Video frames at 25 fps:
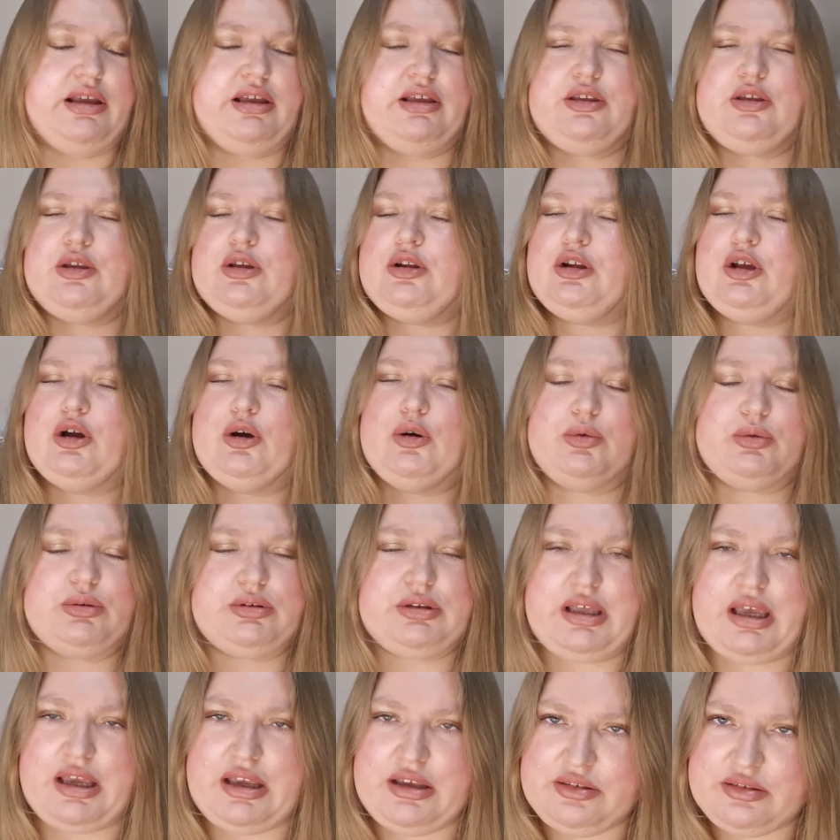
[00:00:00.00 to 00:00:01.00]

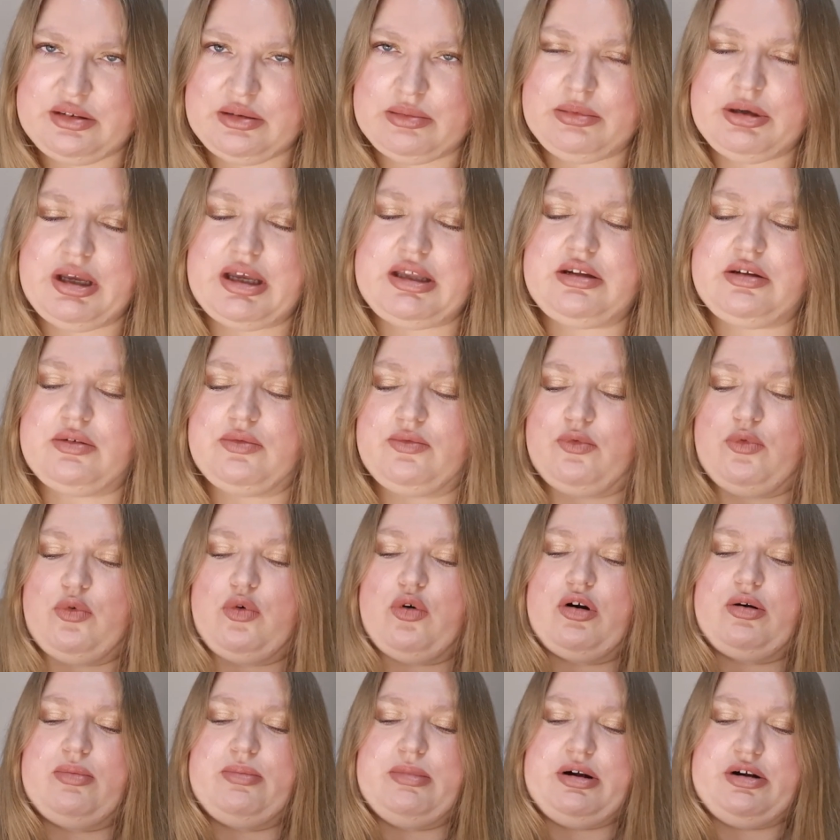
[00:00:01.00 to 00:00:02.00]
days I'm getting
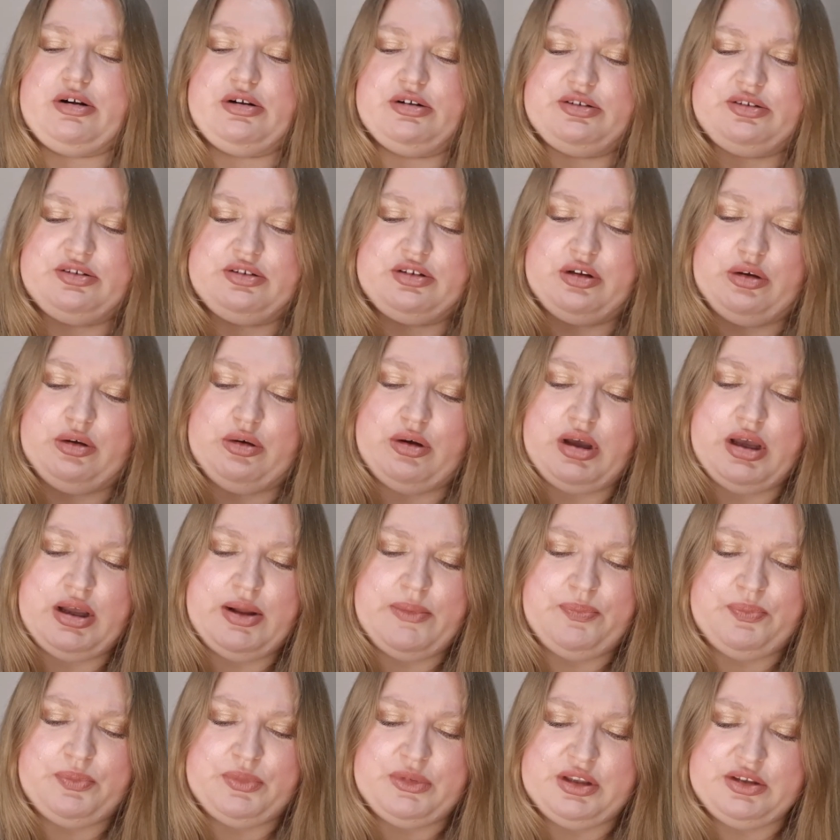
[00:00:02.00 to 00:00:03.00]
warmer, so
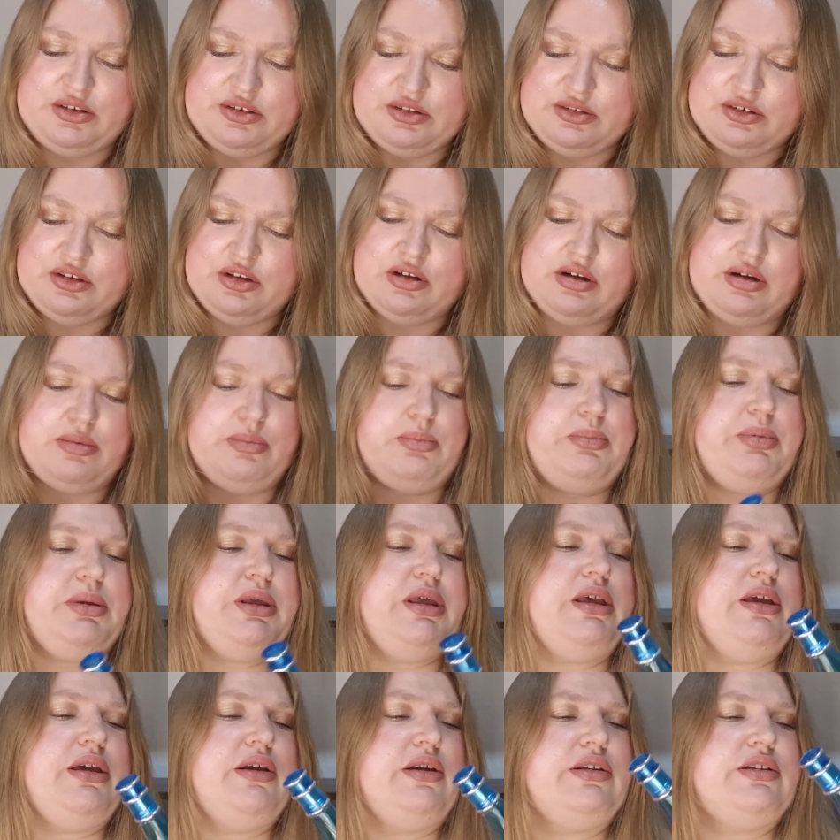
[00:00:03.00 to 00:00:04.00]
this is gonna
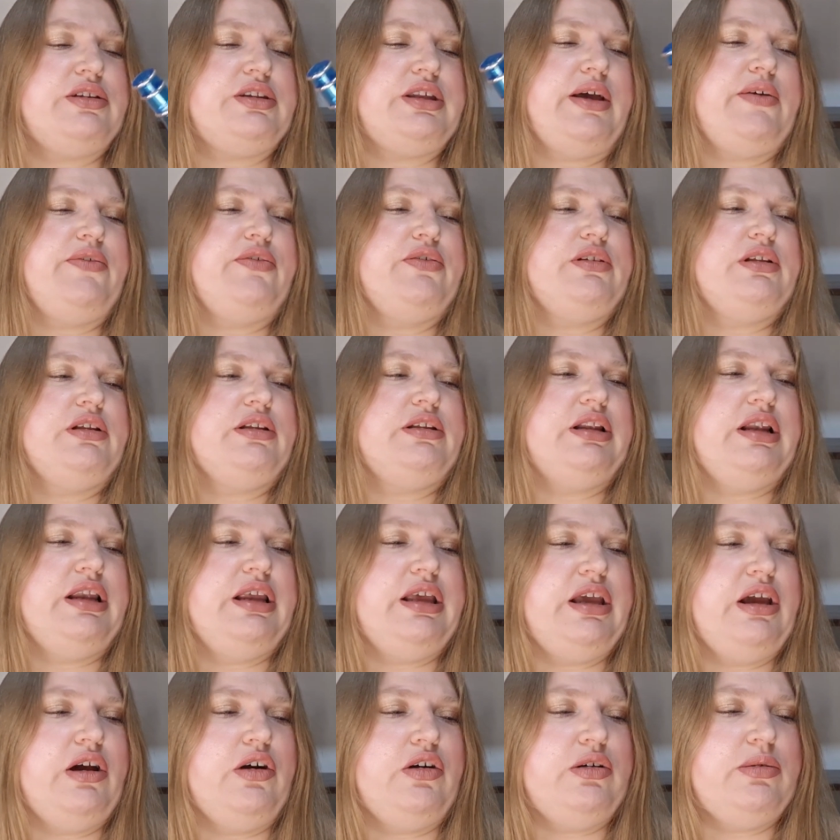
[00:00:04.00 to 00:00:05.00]
be
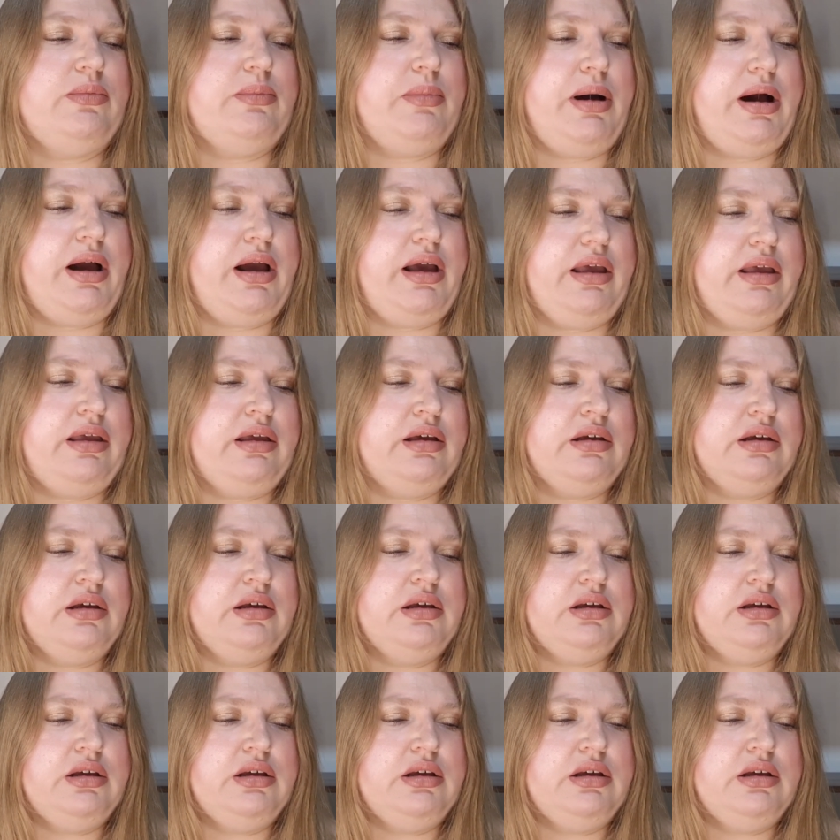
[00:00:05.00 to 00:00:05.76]
definitely on my